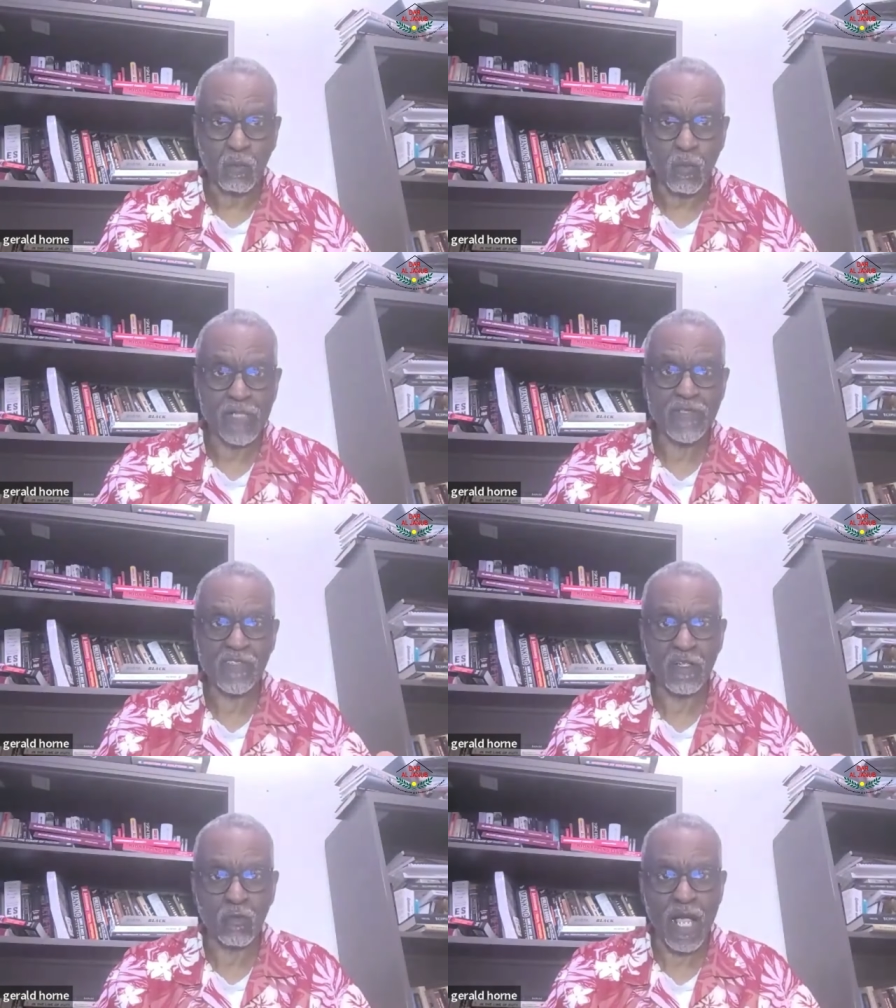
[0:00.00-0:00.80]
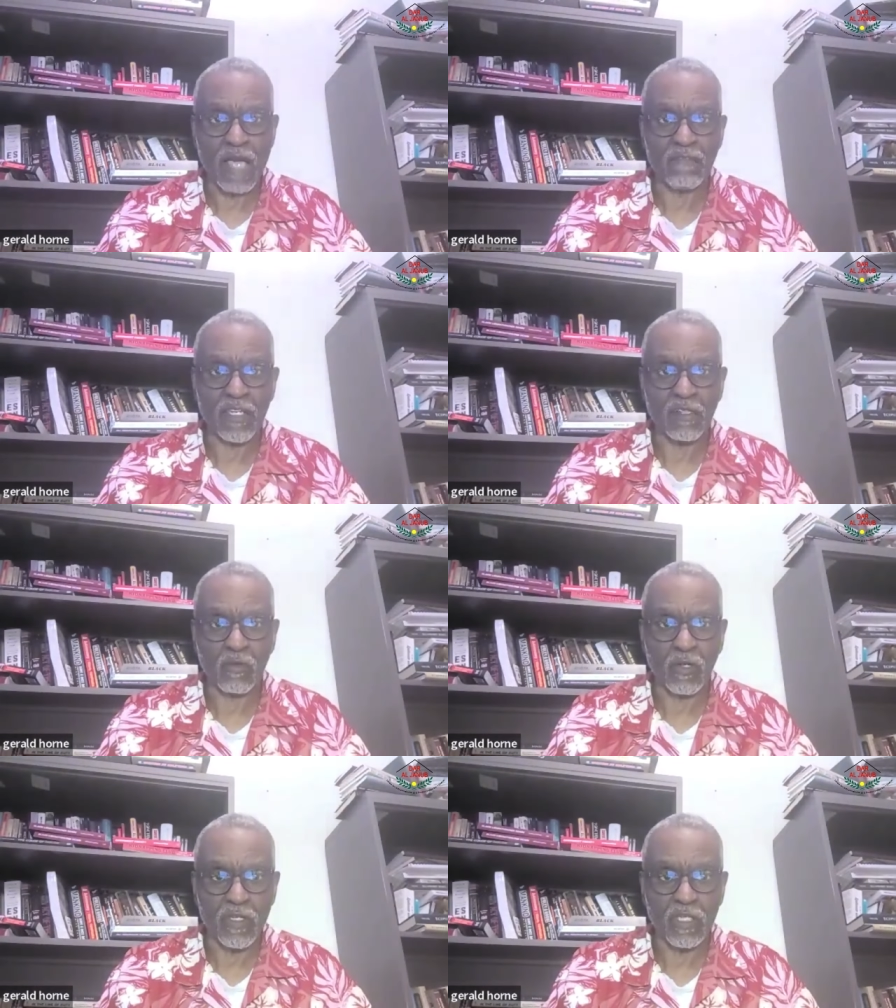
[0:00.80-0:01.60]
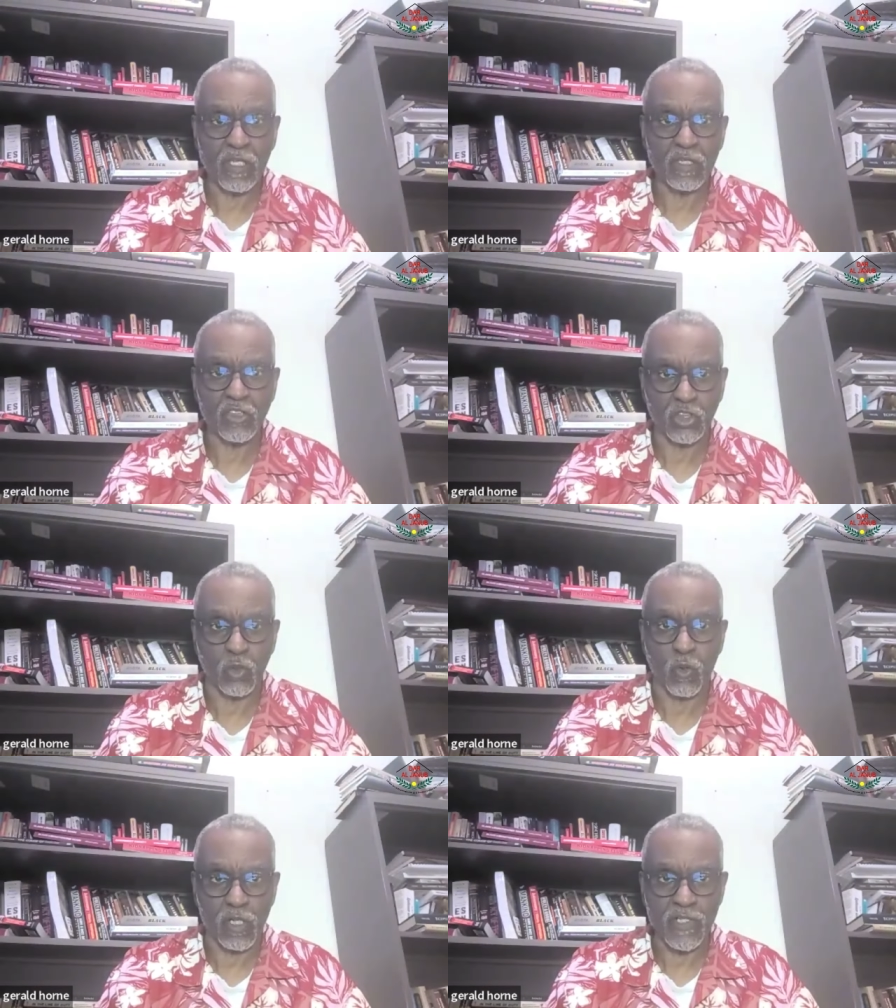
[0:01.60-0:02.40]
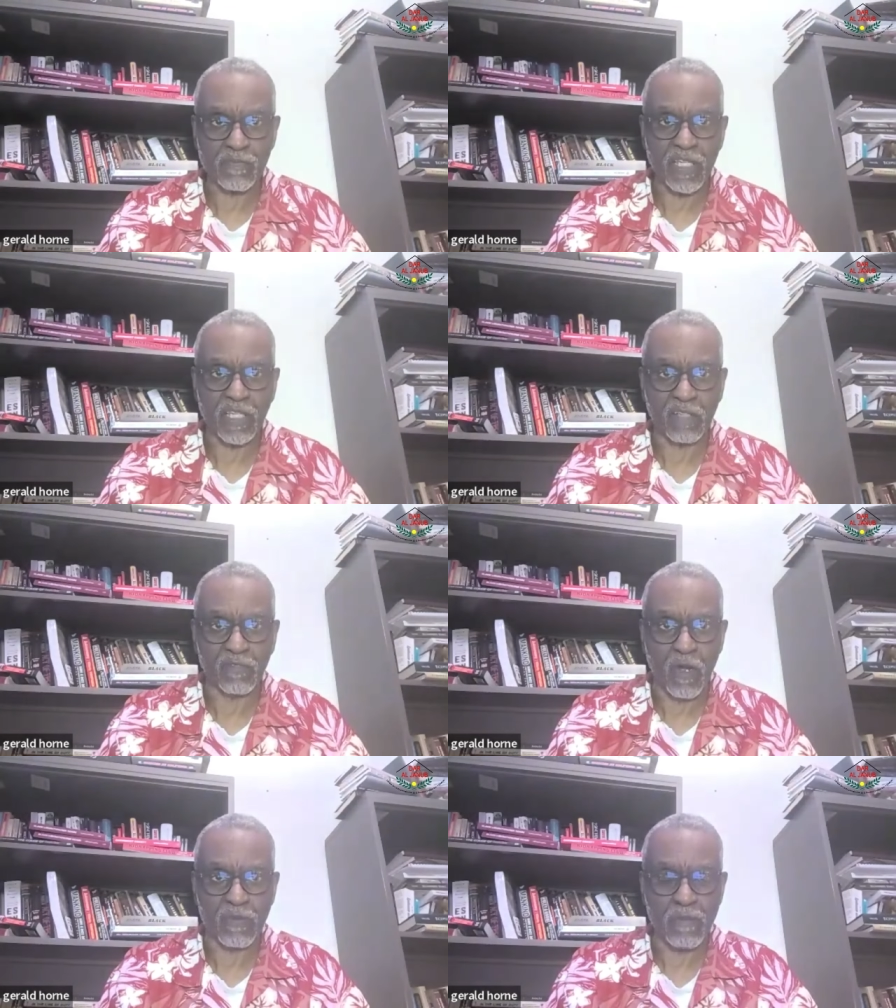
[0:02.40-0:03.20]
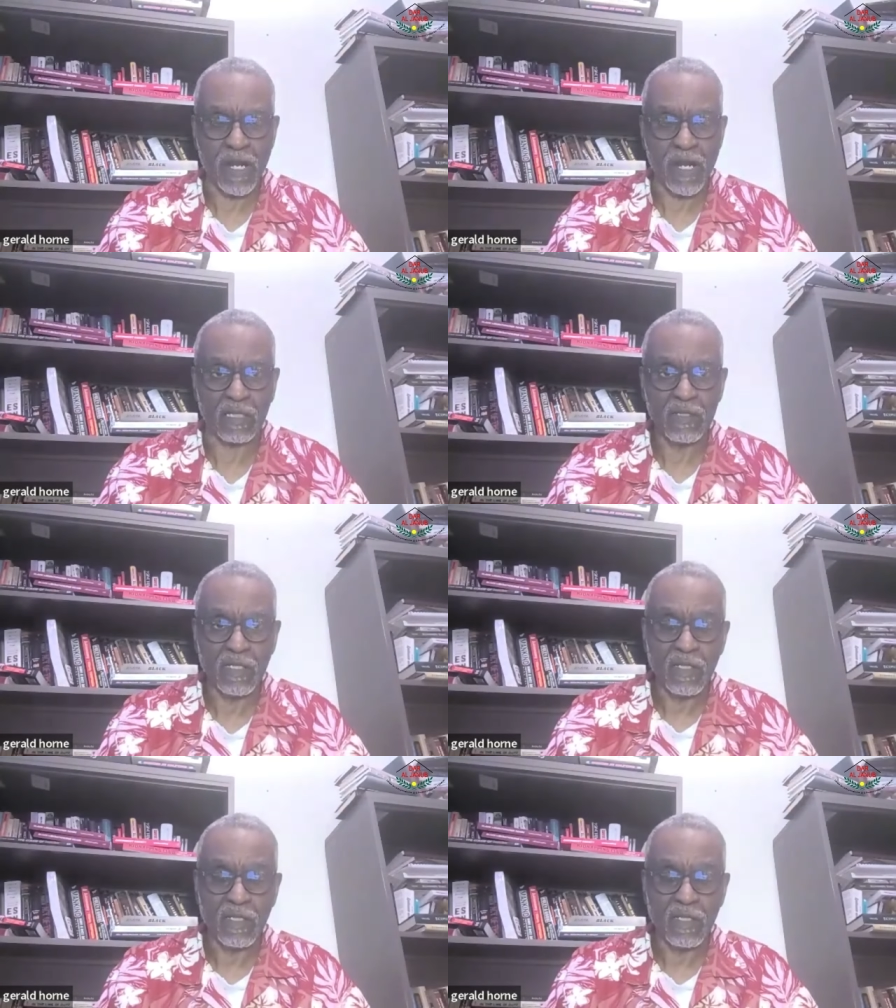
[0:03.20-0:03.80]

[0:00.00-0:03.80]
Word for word: once arriving on these shores, speaking of North America,